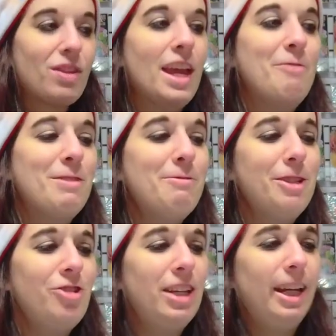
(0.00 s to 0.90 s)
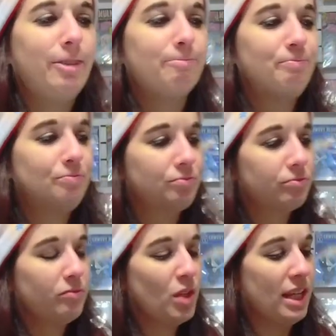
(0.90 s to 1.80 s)
And what are we drinking?
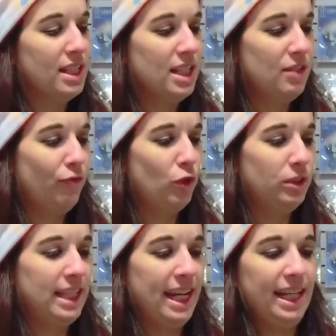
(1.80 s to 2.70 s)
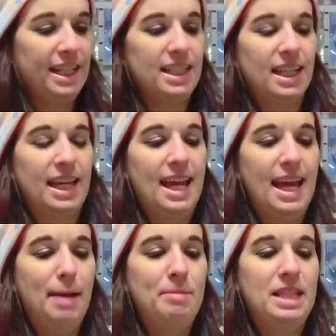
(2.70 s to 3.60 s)
It says Volde. It's a
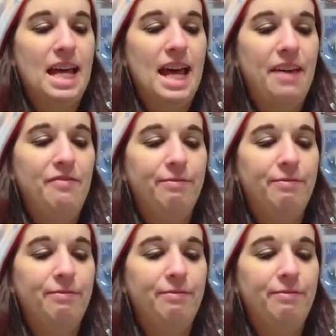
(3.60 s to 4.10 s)
cab sav.